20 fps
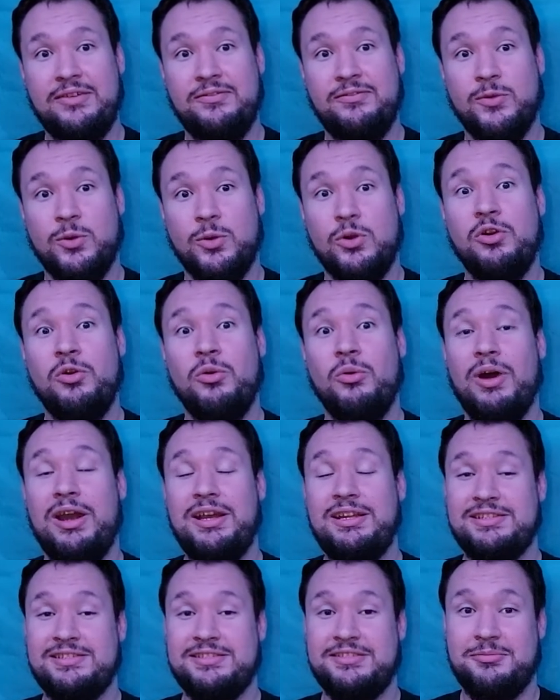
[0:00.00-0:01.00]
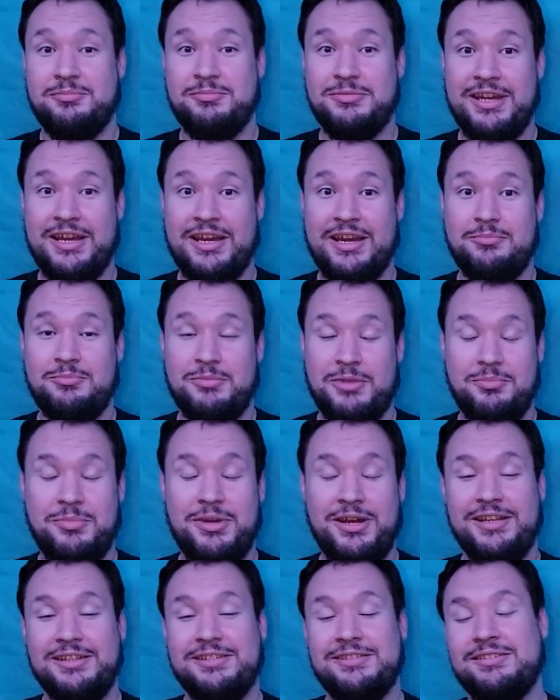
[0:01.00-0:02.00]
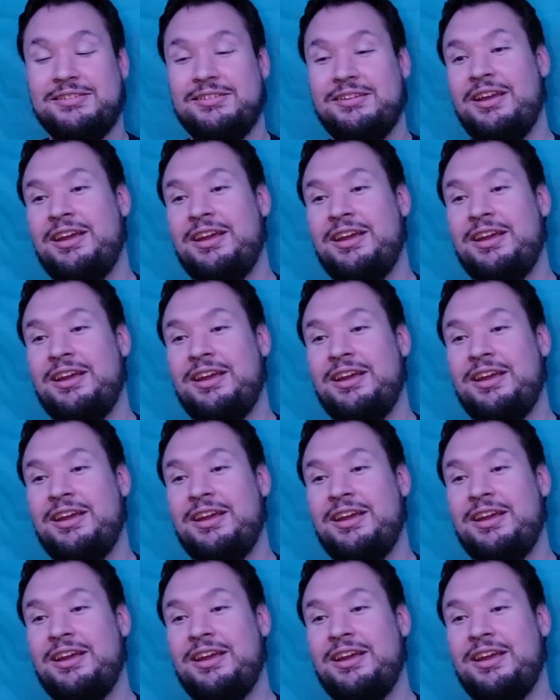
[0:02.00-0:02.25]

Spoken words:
for quite some time, my bus.